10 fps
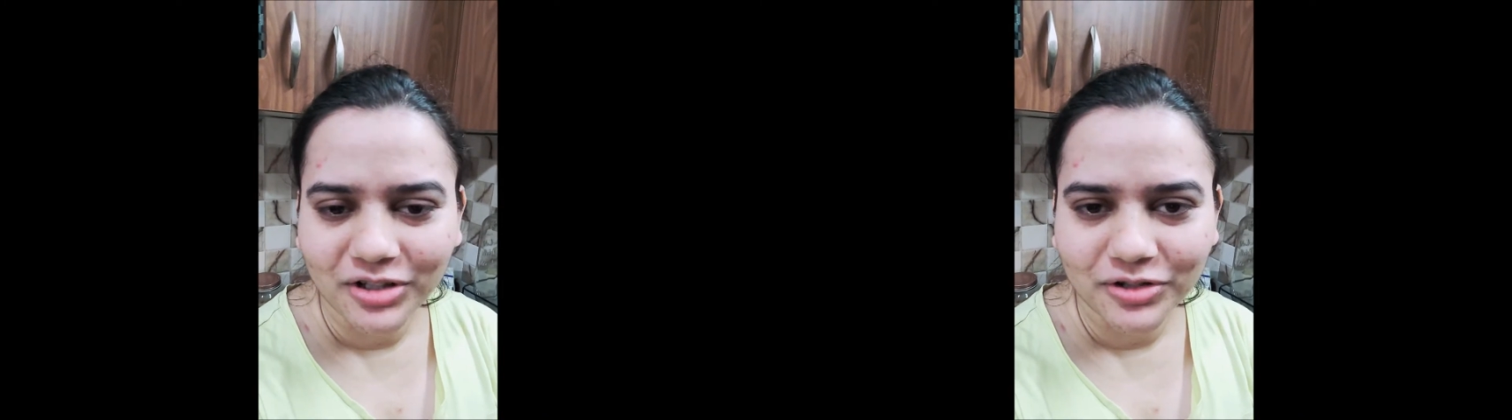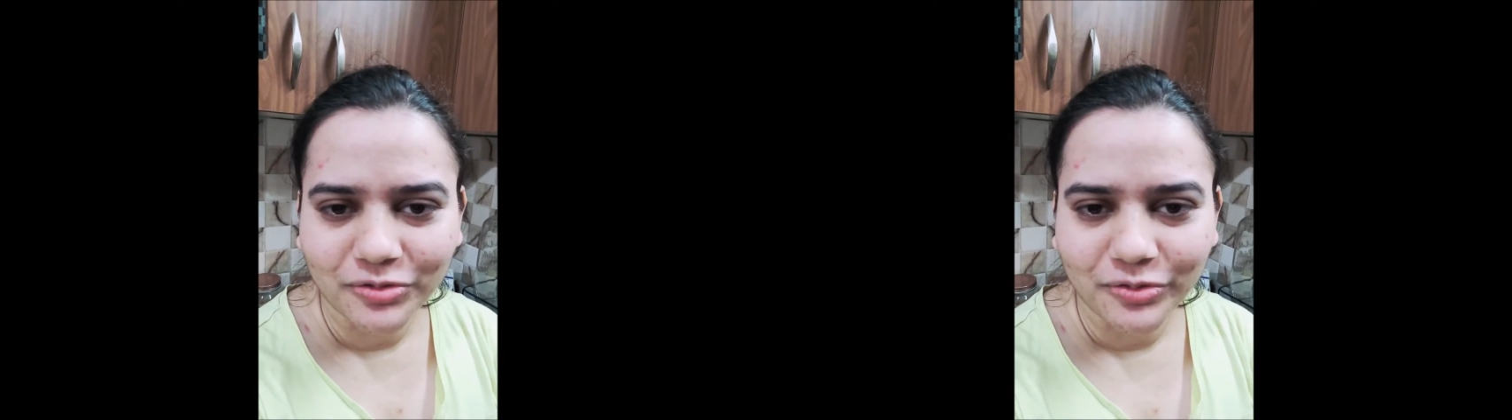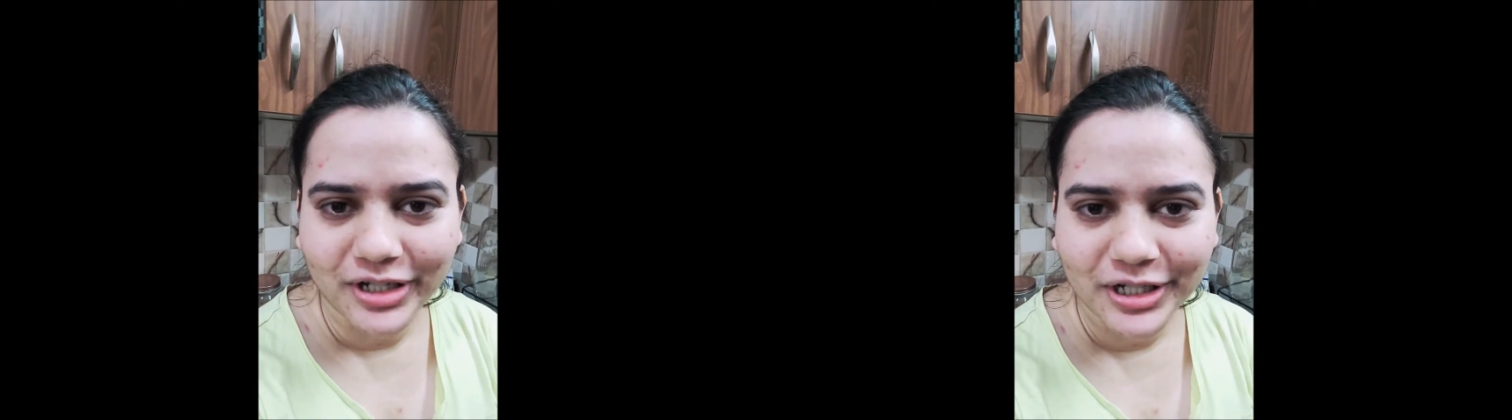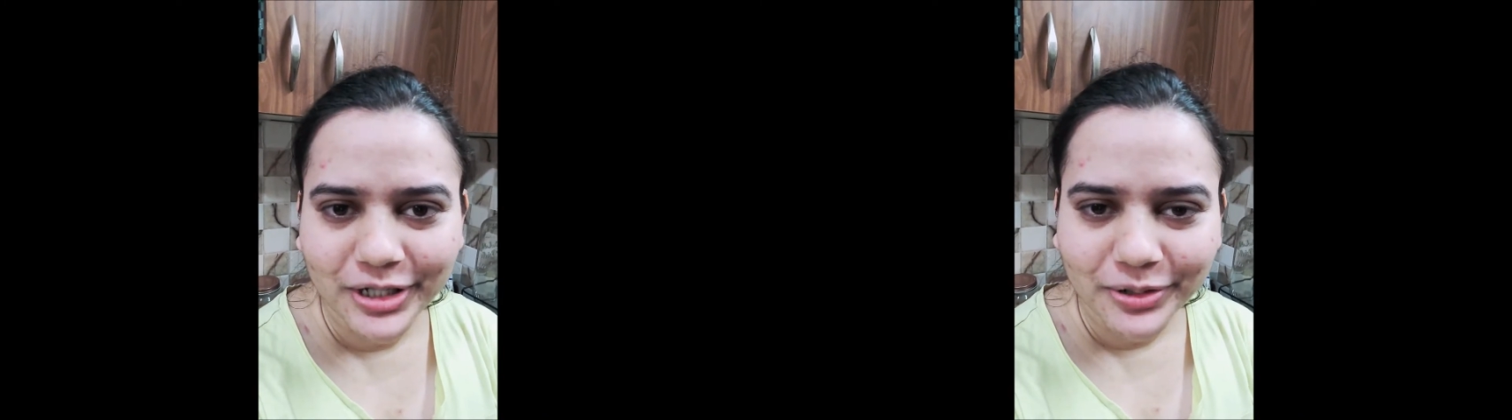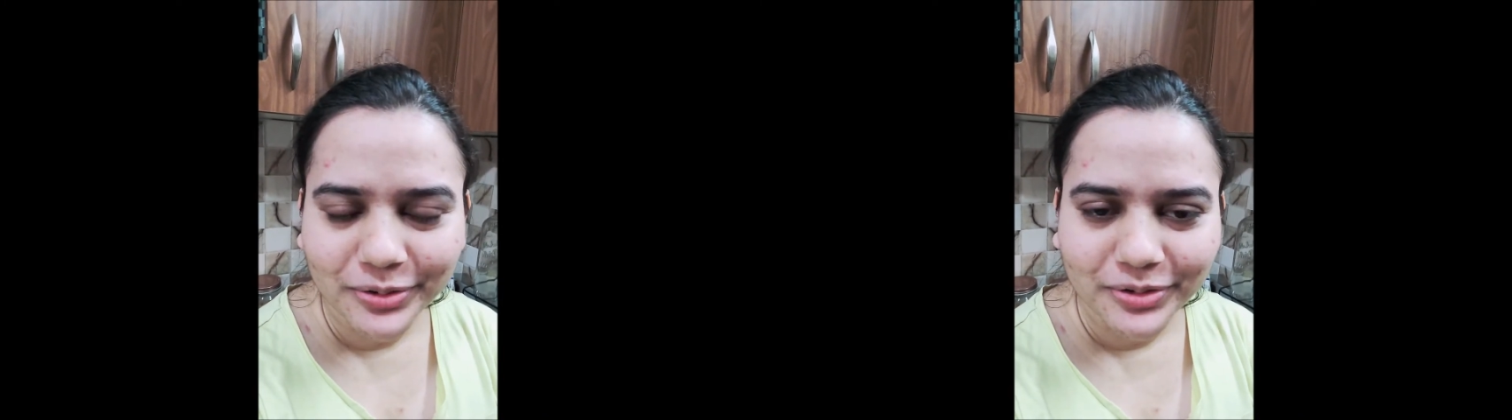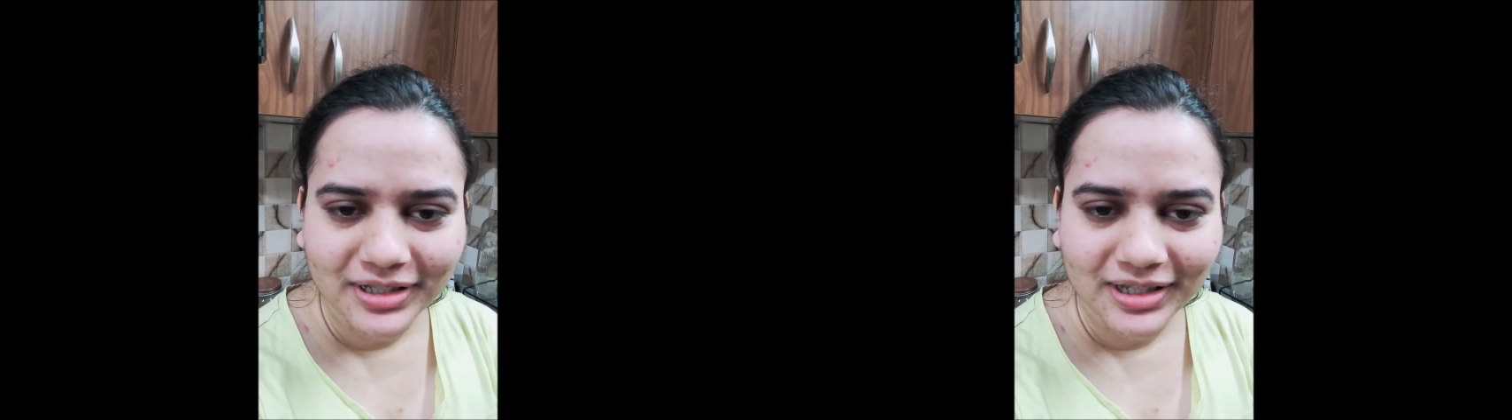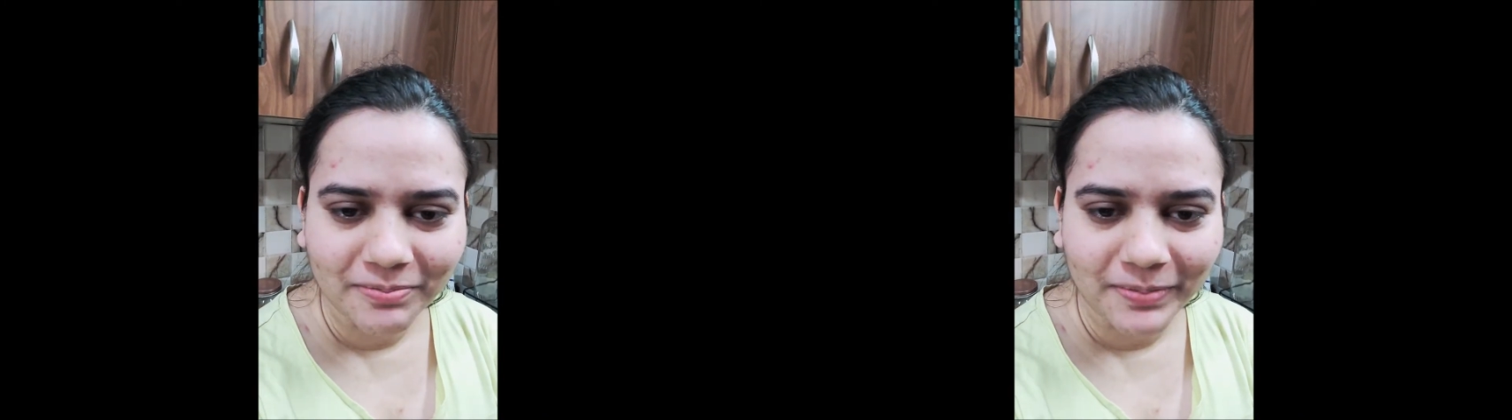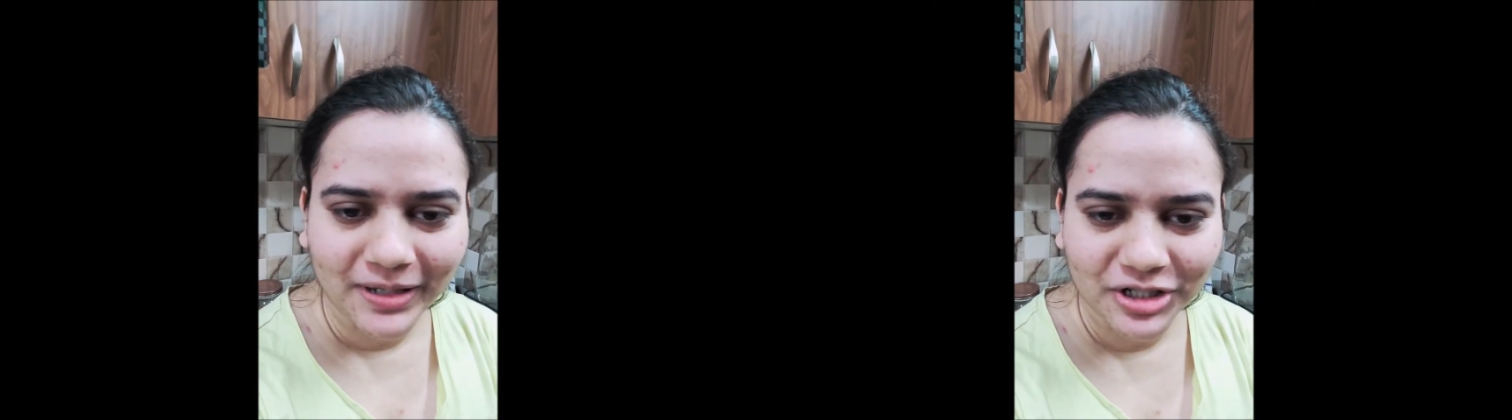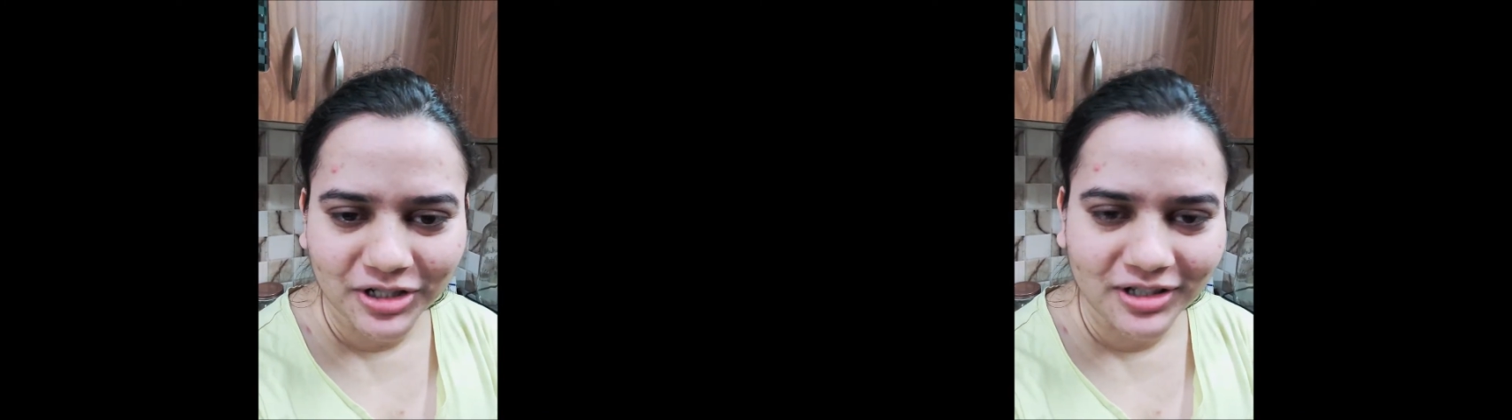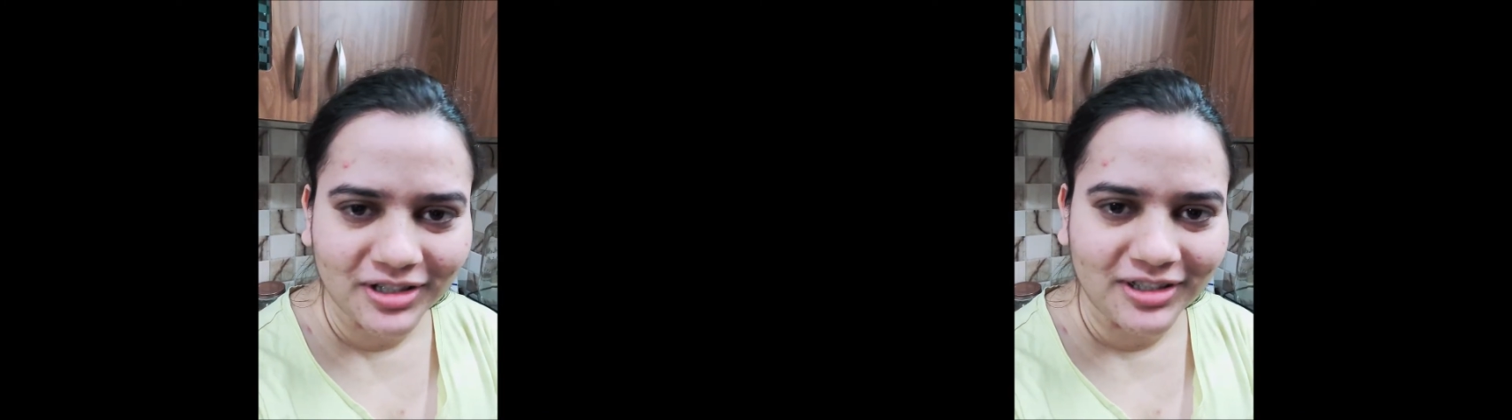videos and pictures
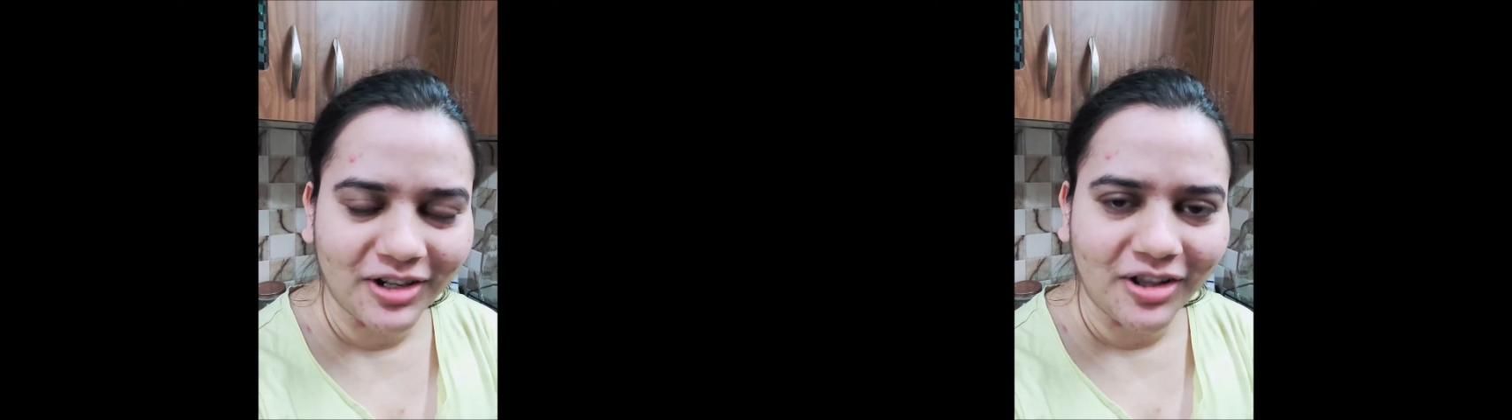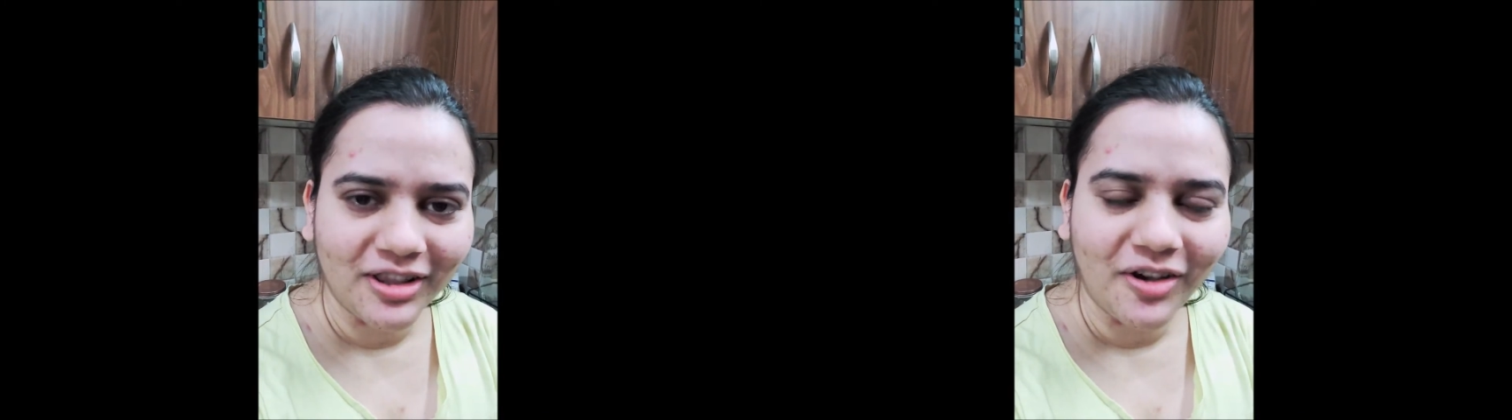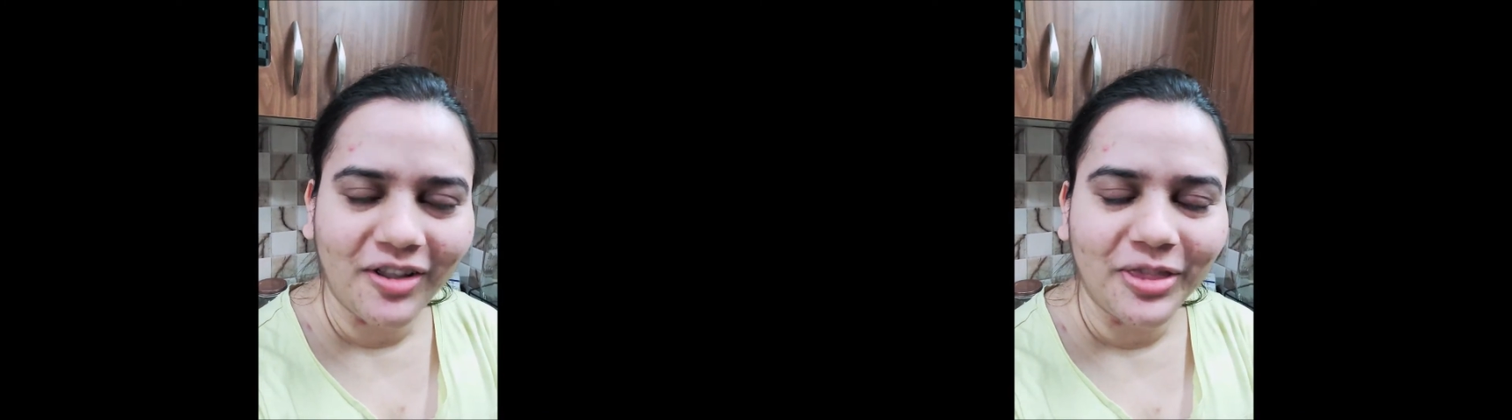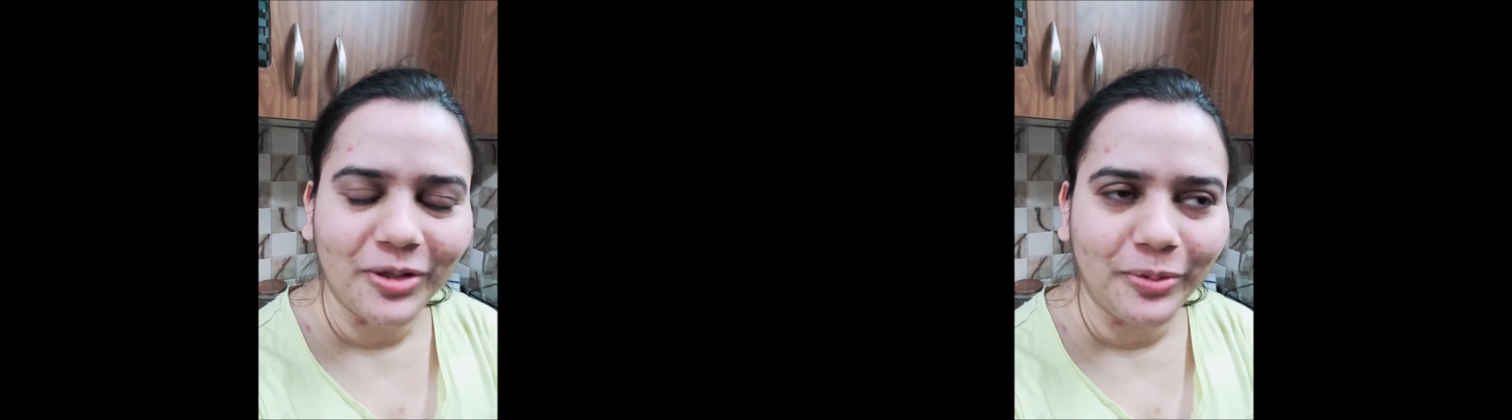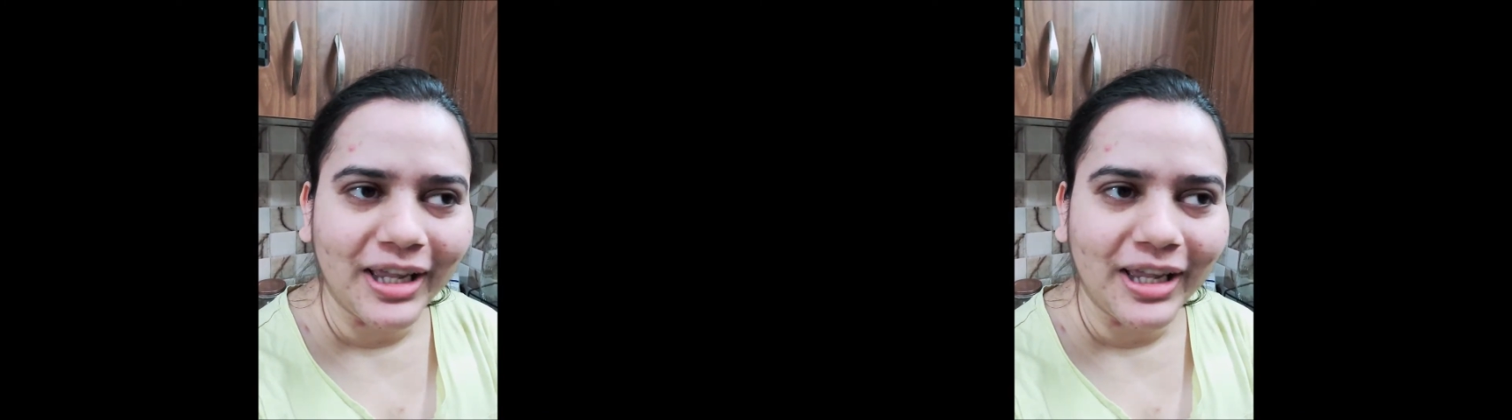and all on the way.